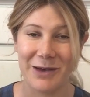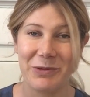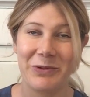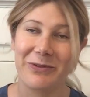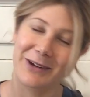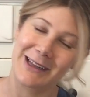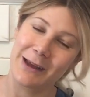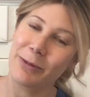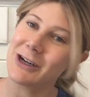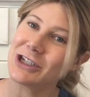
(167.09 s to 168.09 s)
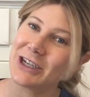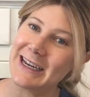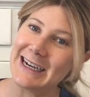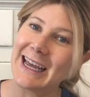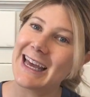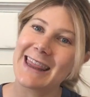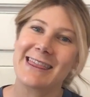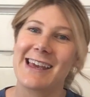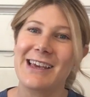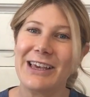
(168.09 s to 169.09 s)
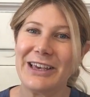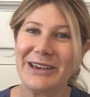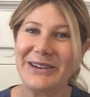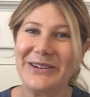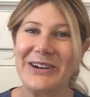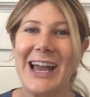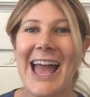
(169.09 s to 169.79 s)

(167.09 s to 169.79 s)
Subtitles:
I would really appreciate it. Thank you.